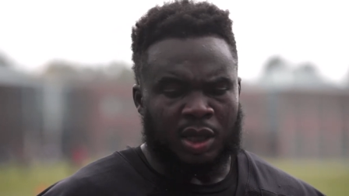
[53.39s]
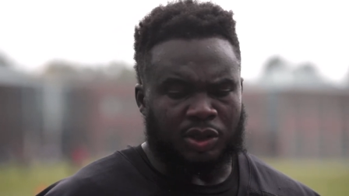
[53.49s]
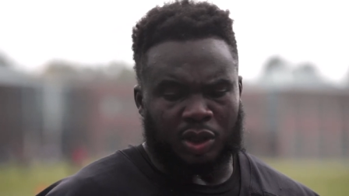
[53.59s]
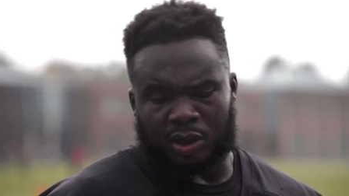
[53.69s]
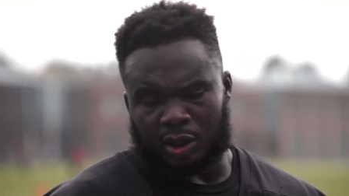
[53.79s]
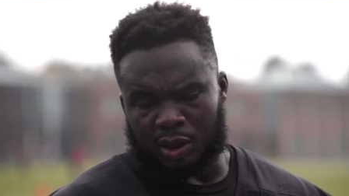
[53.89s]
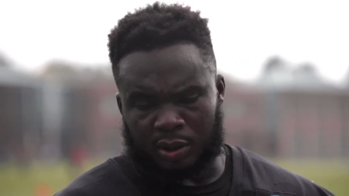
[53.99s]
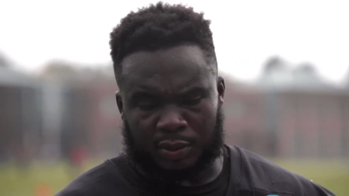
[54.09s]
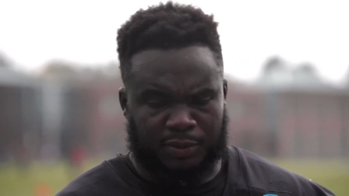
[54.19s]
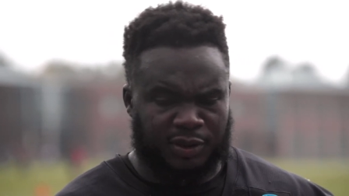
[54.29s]
certain
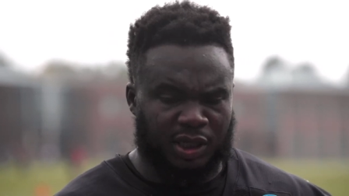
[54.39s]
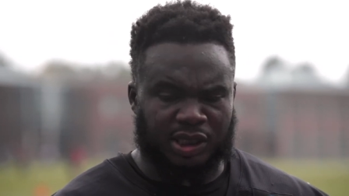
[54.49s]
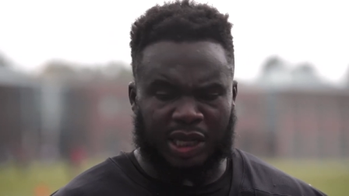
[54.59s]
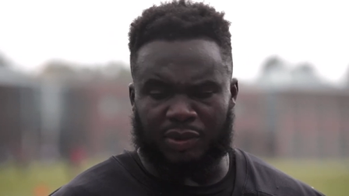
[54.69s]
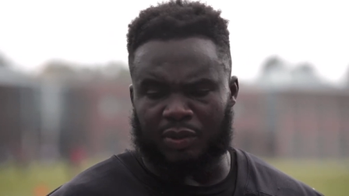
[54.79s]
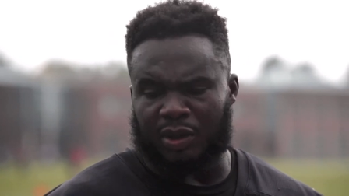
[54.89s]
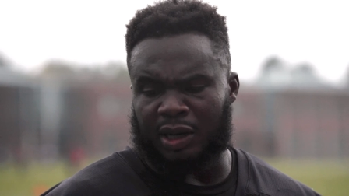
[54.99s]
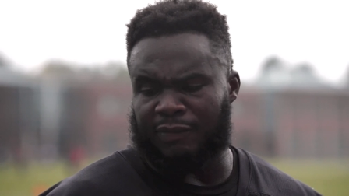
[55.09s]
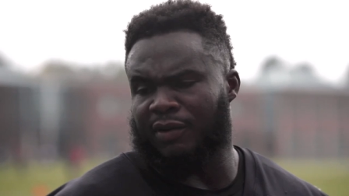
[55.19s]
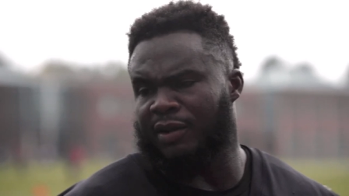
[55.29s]
little stunts that we
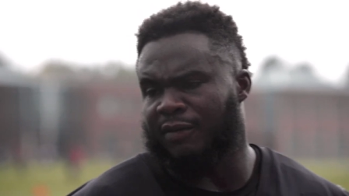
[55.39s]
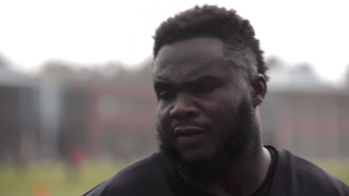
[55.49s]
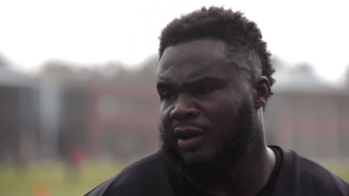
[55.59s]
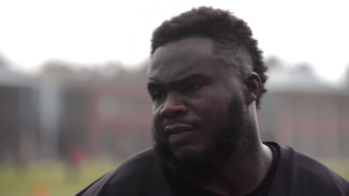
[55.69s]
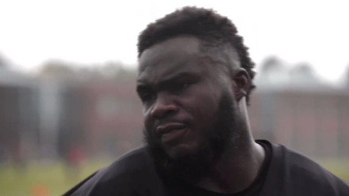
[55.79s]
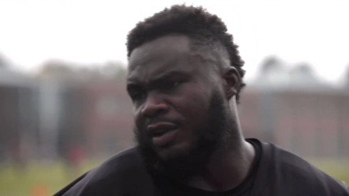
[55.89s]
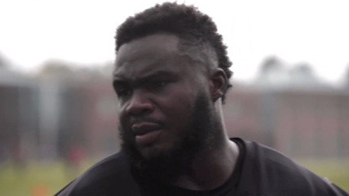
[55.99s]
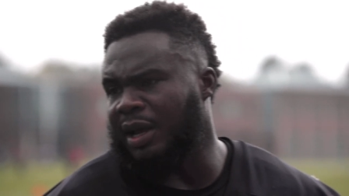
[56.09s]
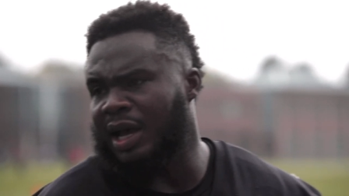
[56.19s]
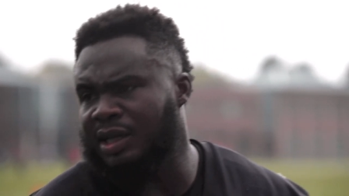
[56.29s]
run that free free free
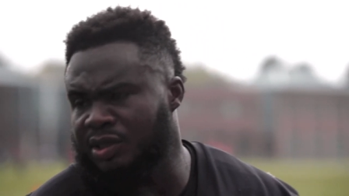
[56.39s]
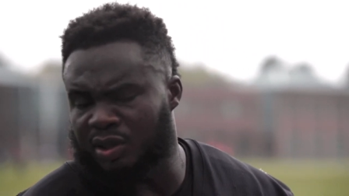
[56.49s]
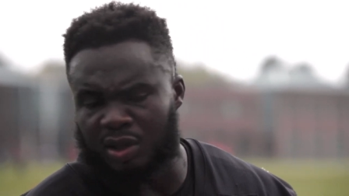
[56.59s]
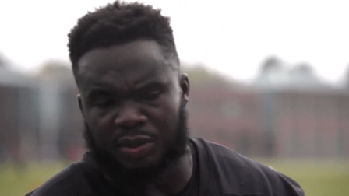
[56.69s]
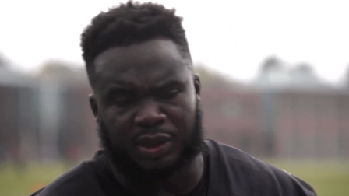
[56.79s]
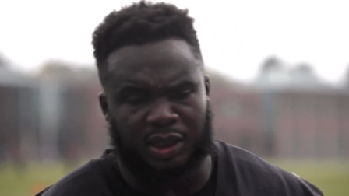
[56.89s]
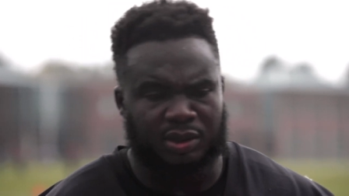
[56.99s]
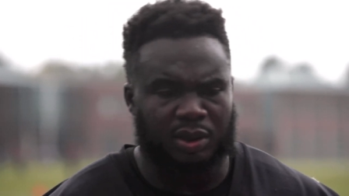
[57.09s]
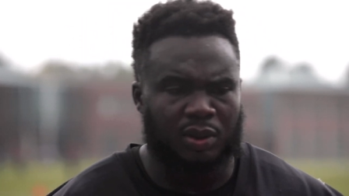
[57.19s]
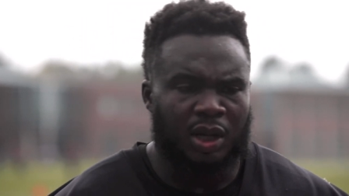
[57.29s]
up guys. You know what I'm
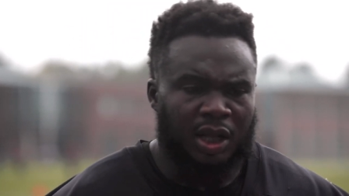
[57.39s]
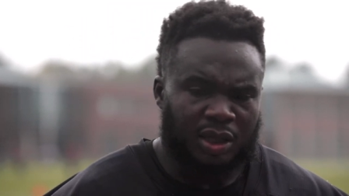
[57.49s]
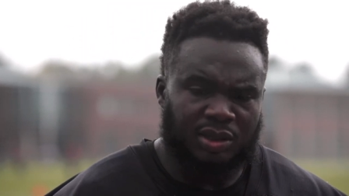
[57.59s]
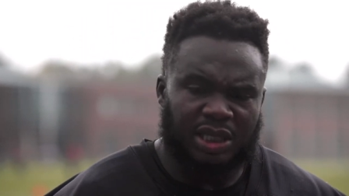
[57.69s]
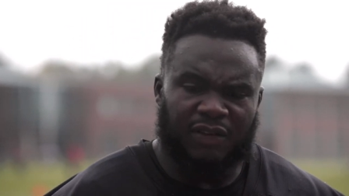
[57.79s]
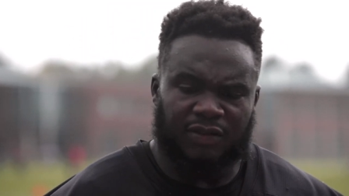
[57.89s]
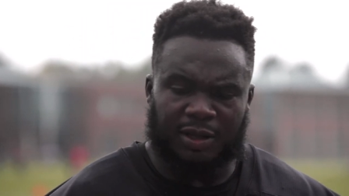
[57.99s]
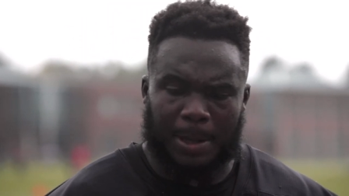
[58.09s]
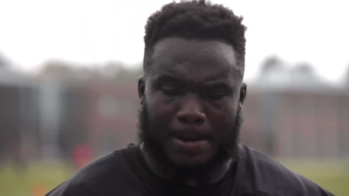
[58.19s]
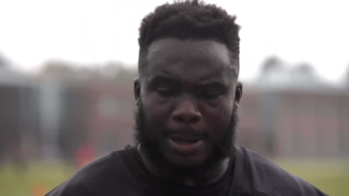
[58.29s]
saying? So there's
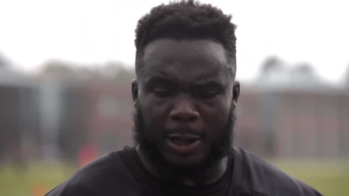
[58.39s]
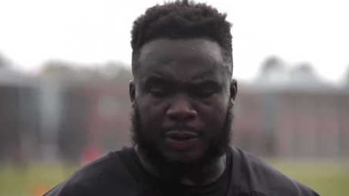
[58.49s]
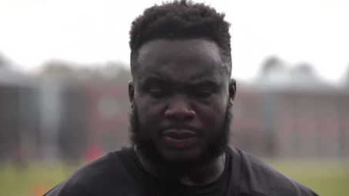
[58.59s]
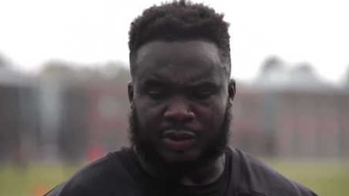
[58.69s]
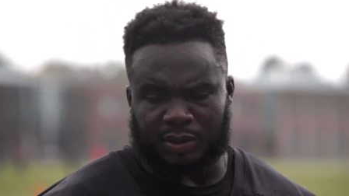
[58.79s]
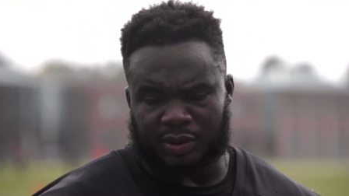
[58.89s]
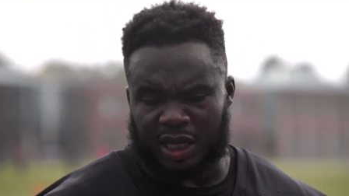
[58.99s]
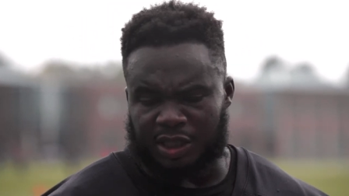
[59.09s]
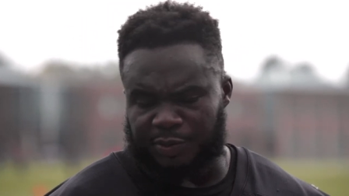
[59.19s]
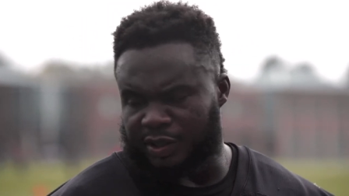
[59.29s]
definitely um, some
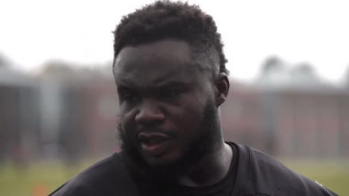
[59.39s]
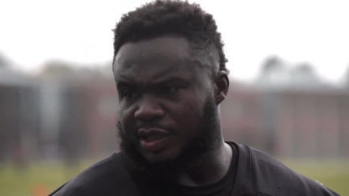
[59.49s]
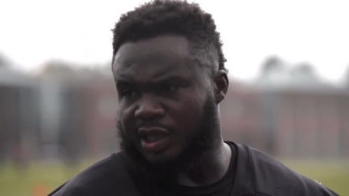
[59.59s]
things built in the